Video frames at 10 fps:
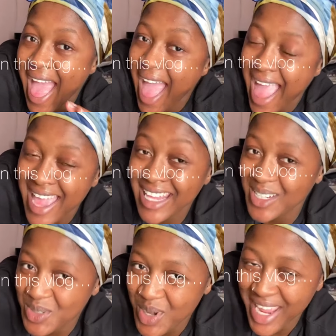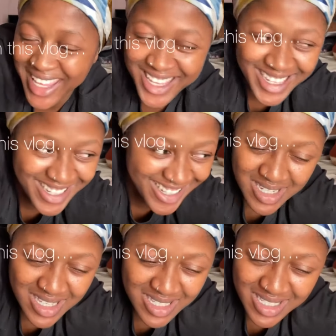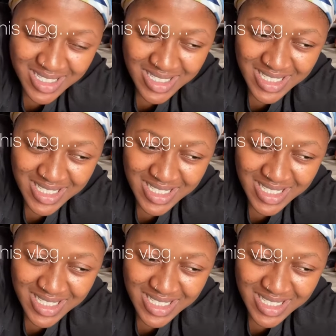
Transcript: I had a drink. Yeah.